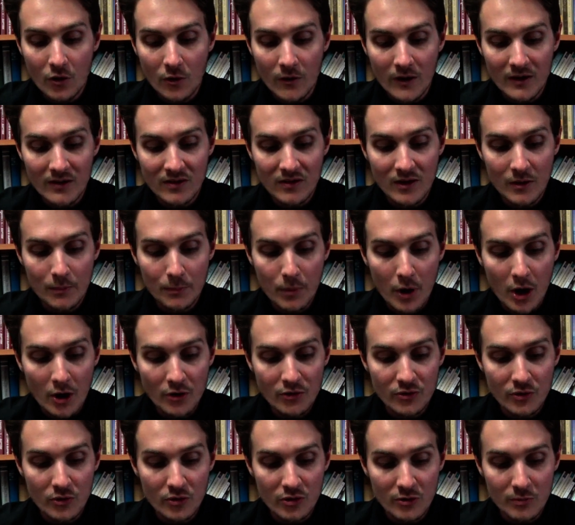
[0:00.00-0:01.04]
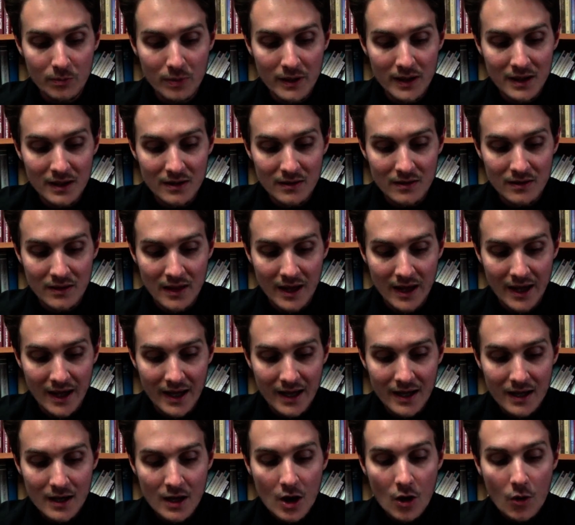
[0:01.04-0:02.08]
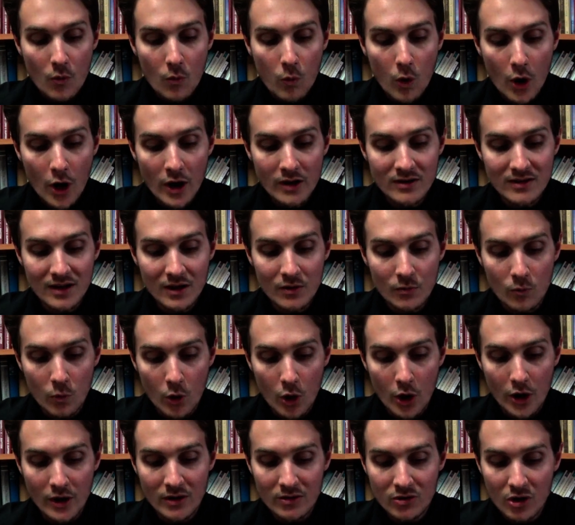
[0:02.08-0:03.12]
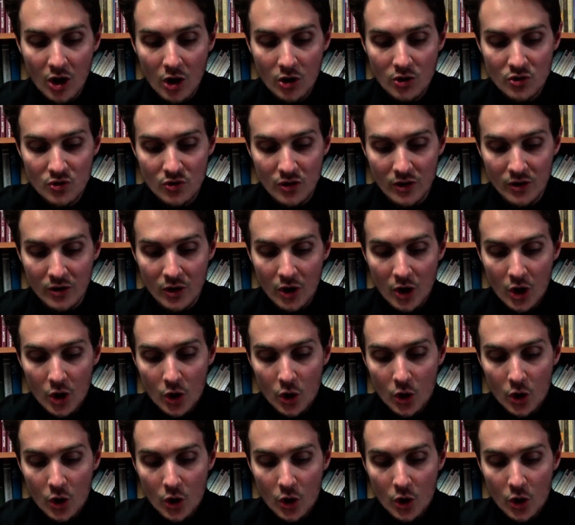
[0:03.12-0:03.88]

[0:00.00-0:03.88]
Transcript: or as the apostles speak there, worked in word and doctrine,